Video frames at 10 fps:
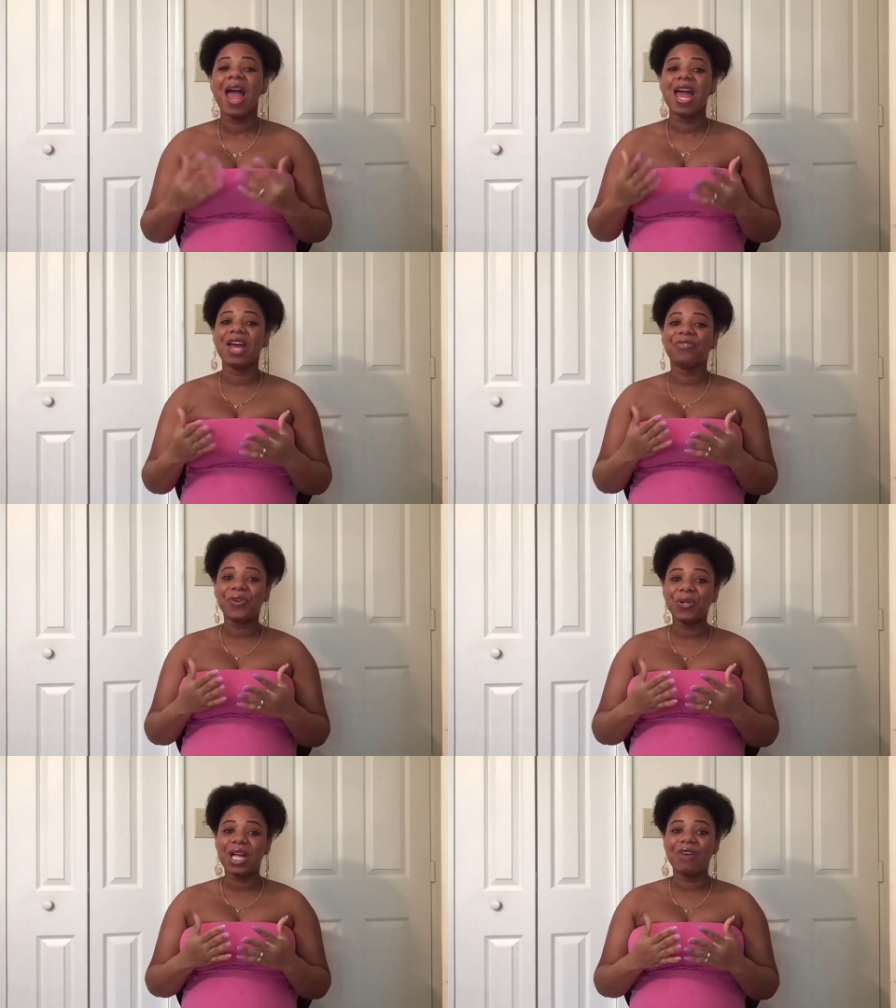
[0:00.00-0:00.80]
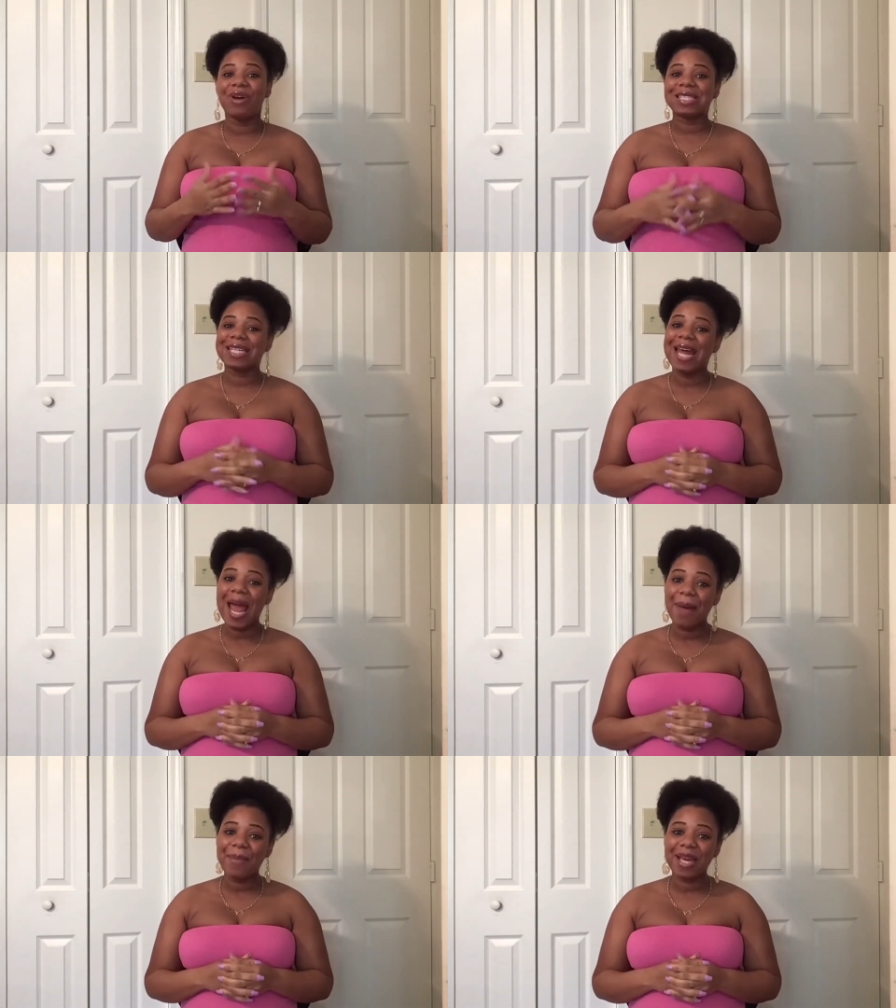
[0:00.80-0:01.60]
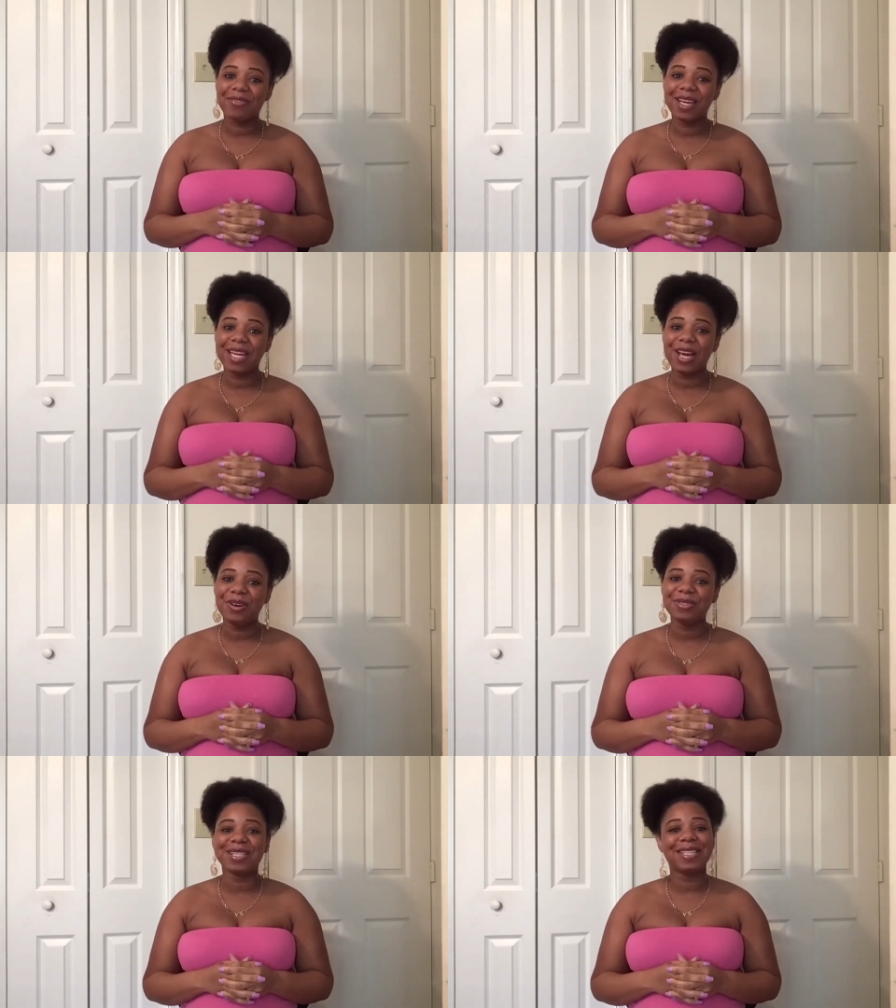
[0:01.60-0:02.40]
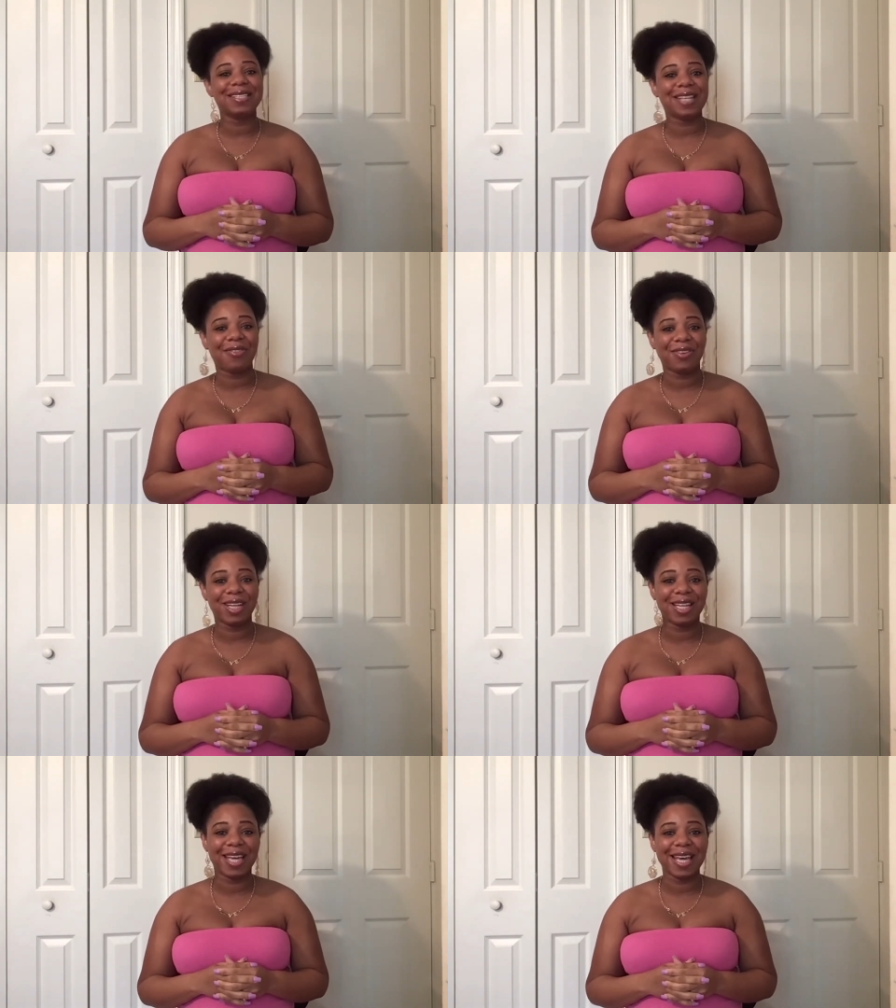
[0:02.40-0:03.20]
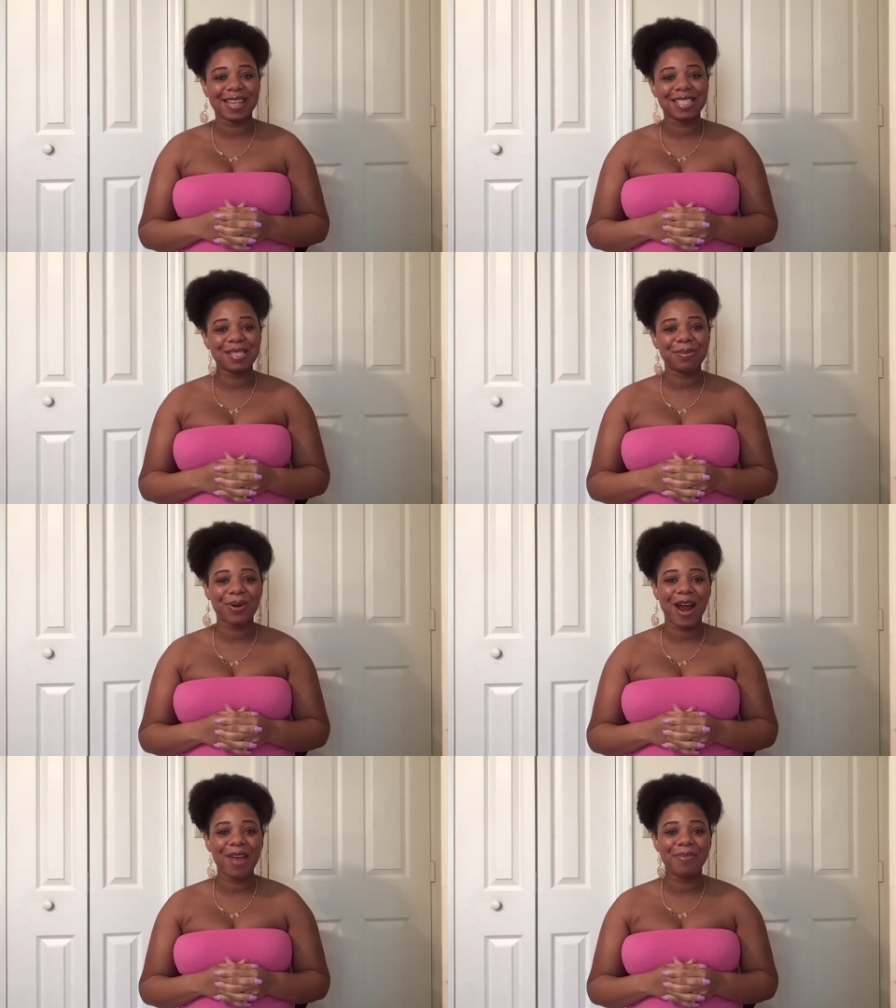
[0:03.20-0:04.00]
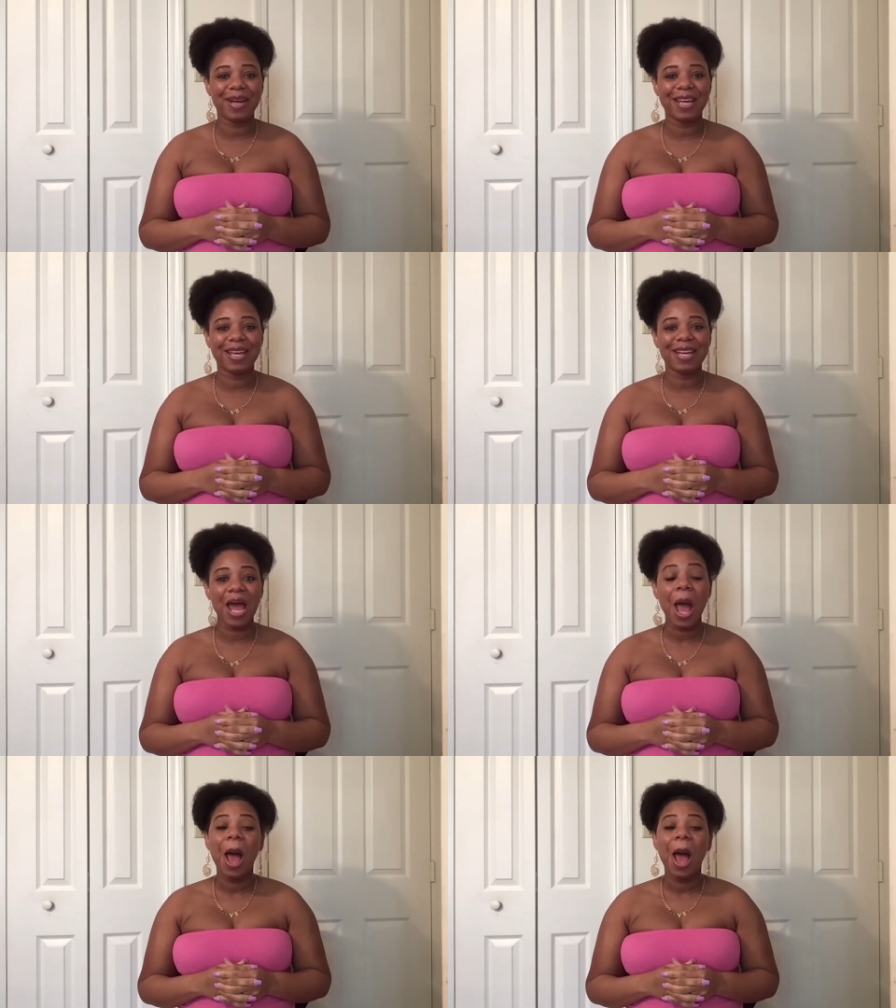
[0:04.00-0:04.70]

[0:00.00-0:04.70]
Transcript: If you love watching handbag videos, then definitely hit the subscribe button.